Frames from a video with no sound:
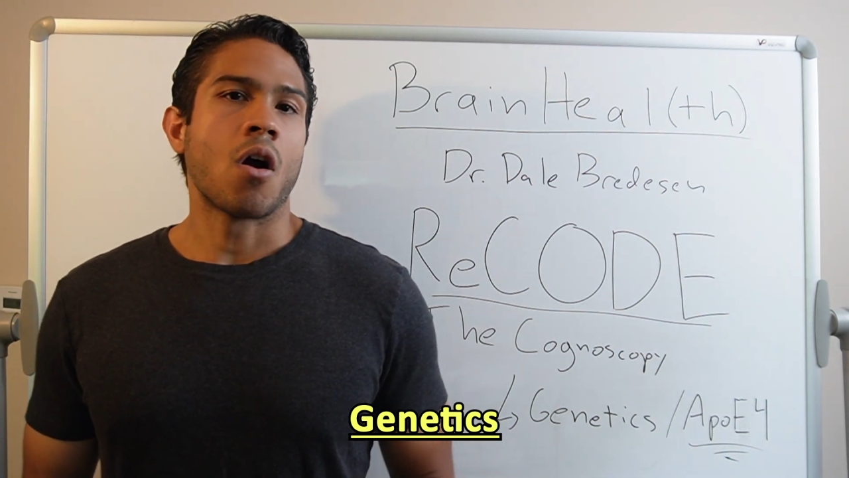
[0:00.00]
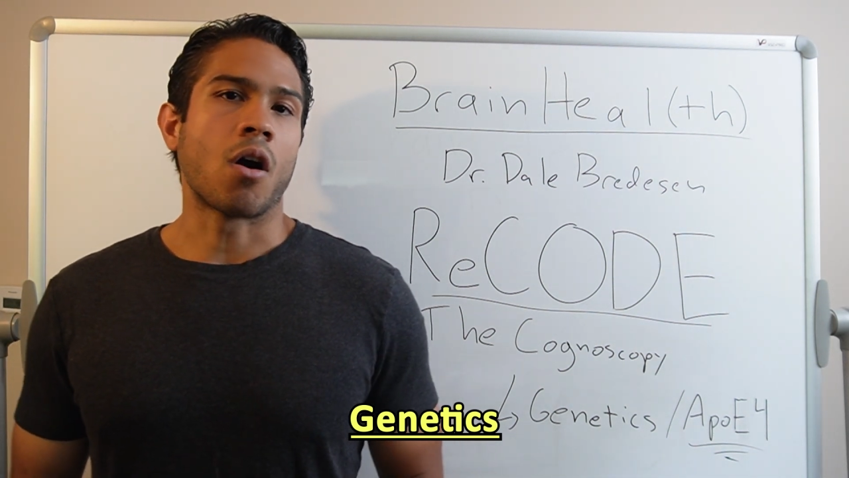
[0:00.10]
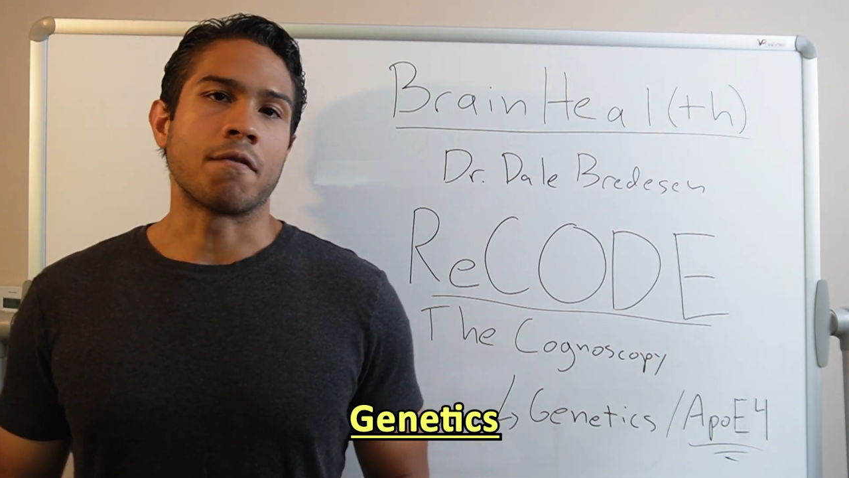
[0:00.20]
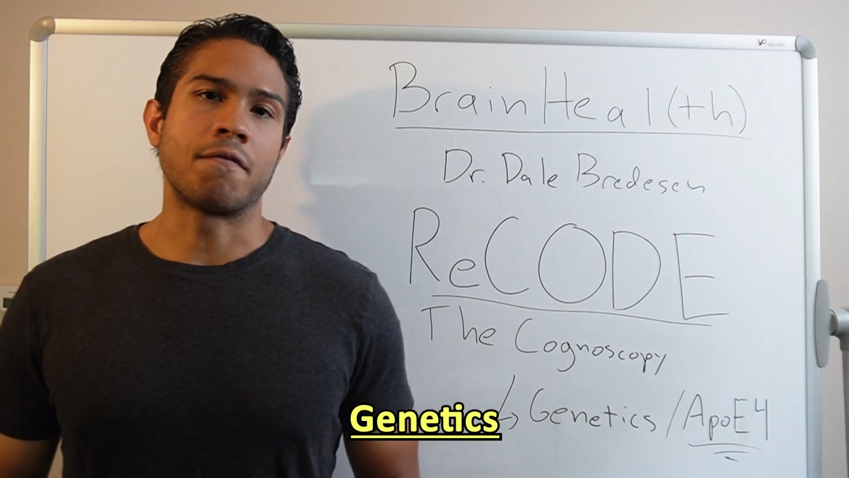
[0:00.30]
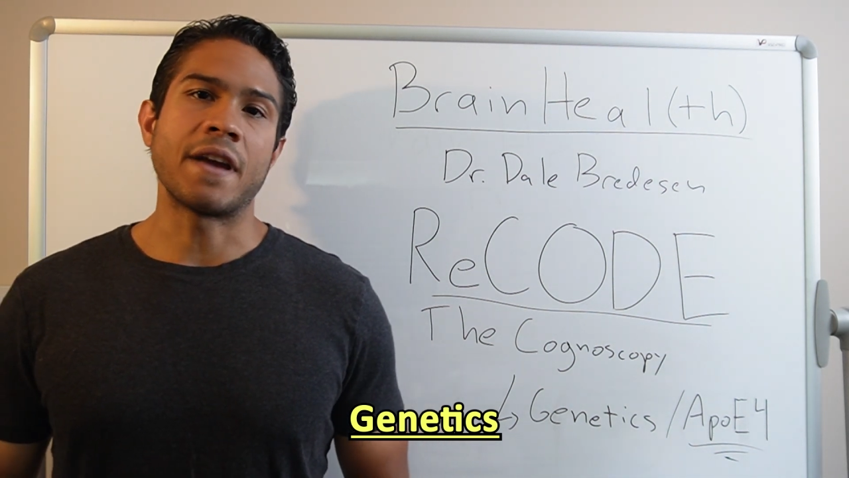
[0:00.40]

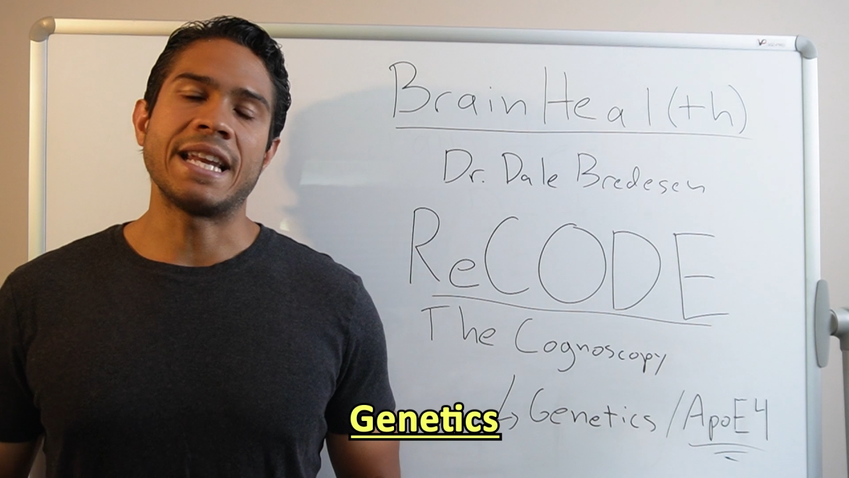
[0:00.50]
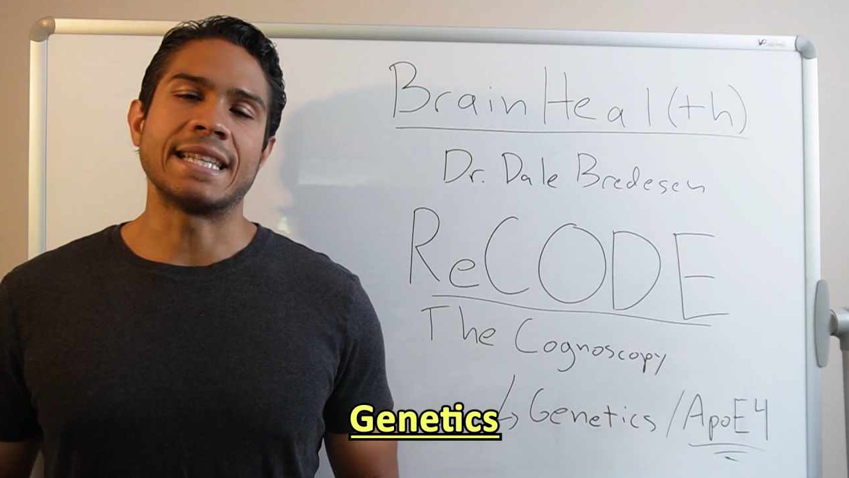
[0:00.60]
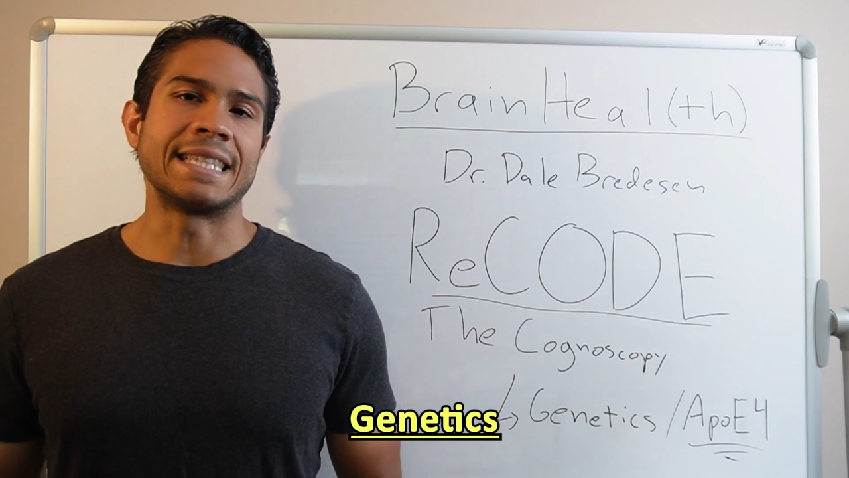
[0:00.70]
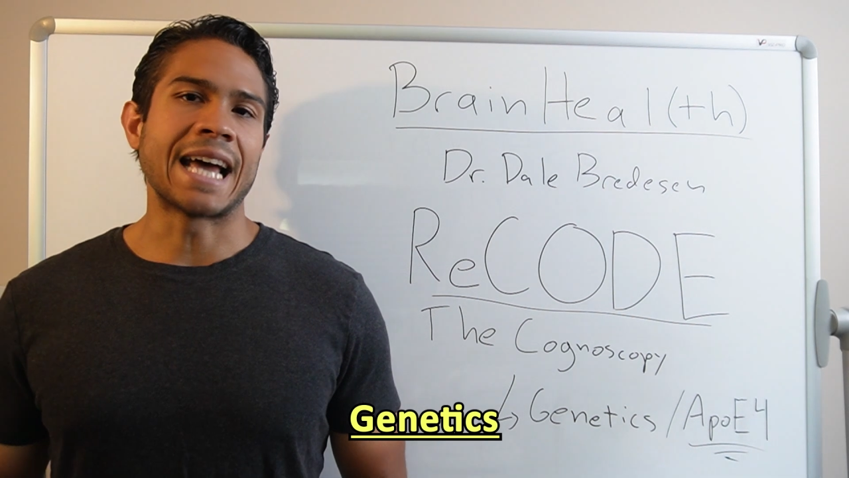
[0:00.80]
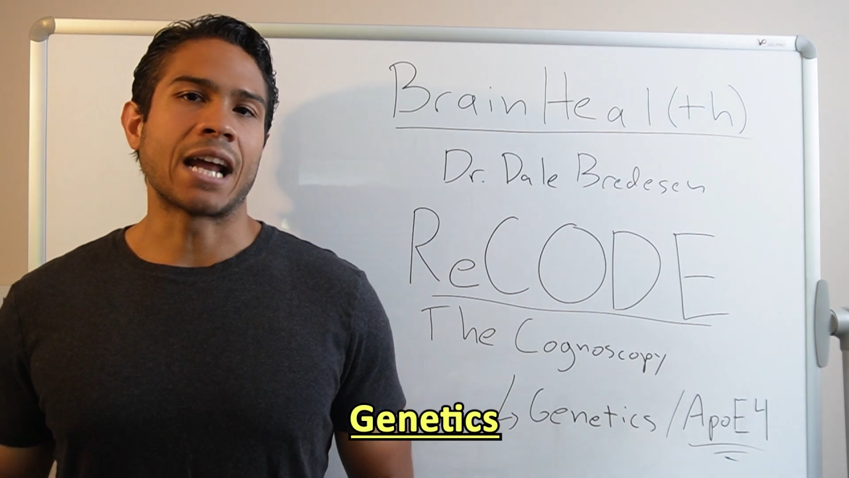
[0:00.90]
our fate
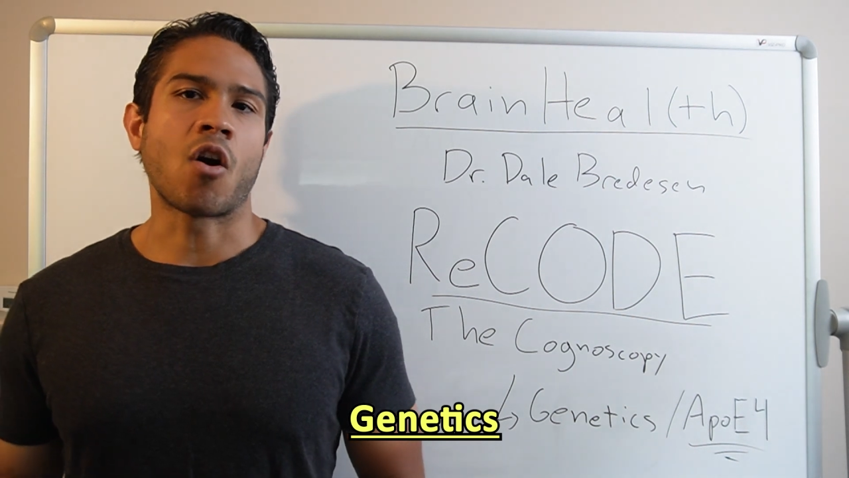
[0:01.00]
is not